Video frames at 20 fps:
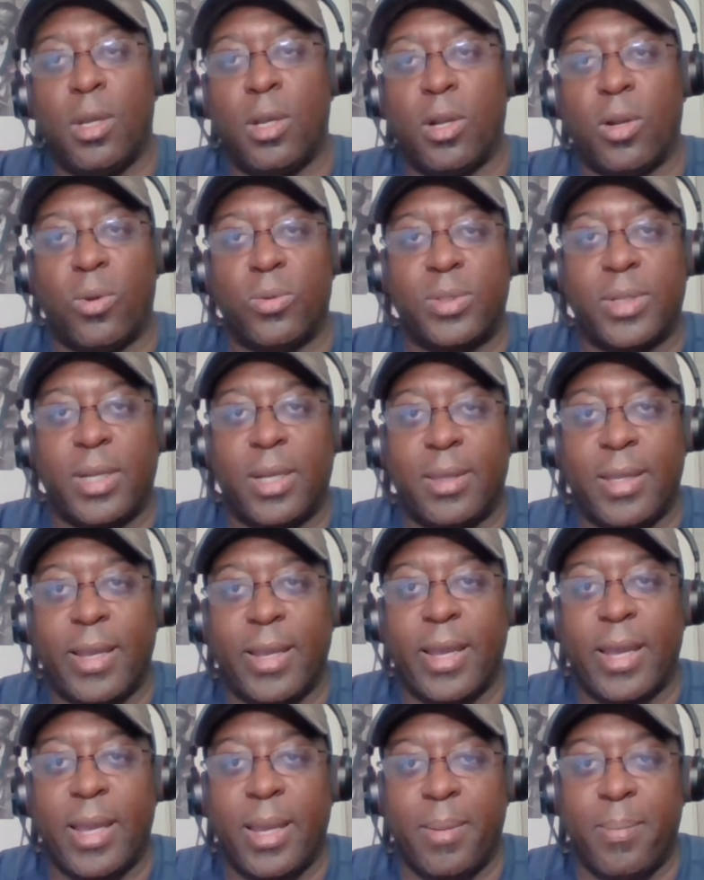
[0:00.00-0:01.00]
close out the
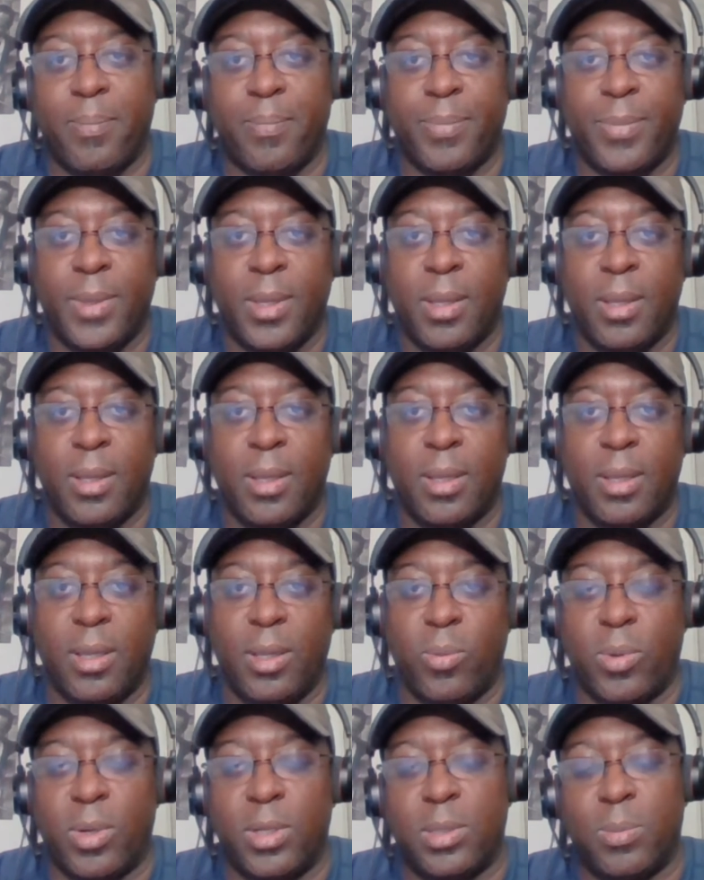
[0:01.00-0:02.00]
game and
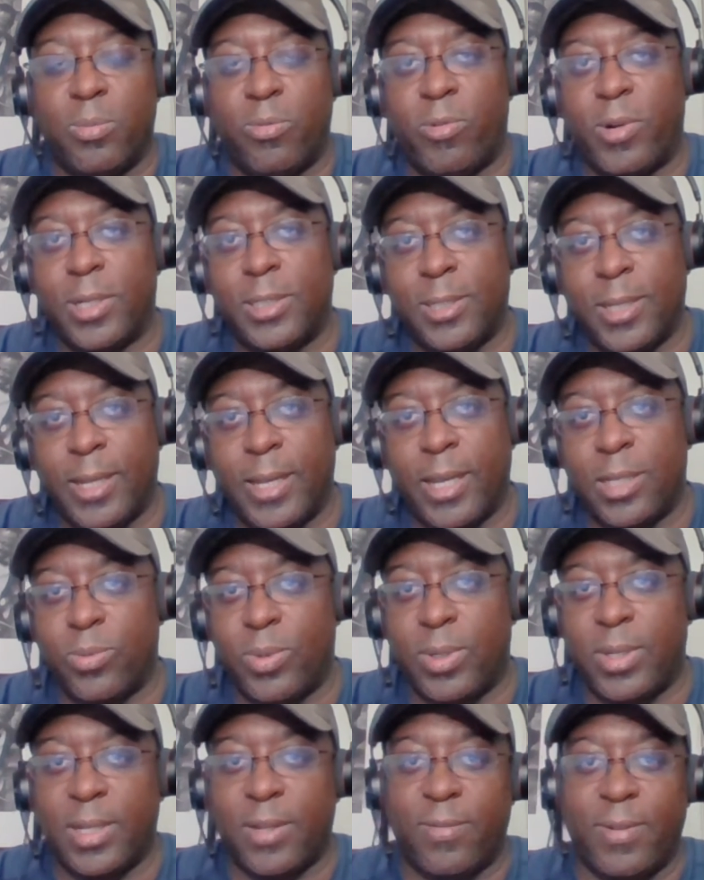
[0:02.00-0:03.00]
you wanted some fresh legs,
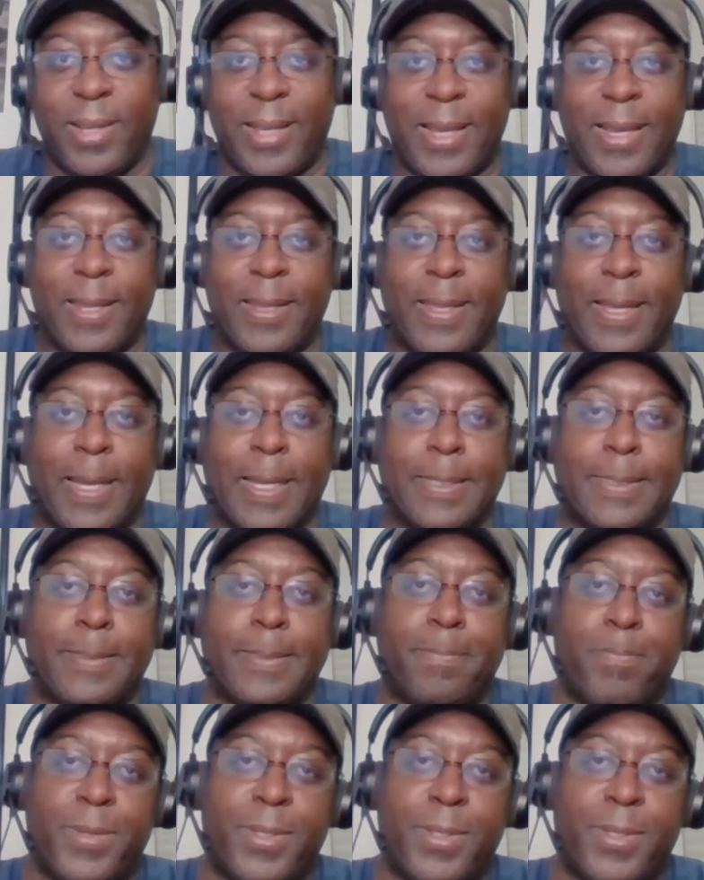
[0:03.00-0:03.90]
we definitely had that.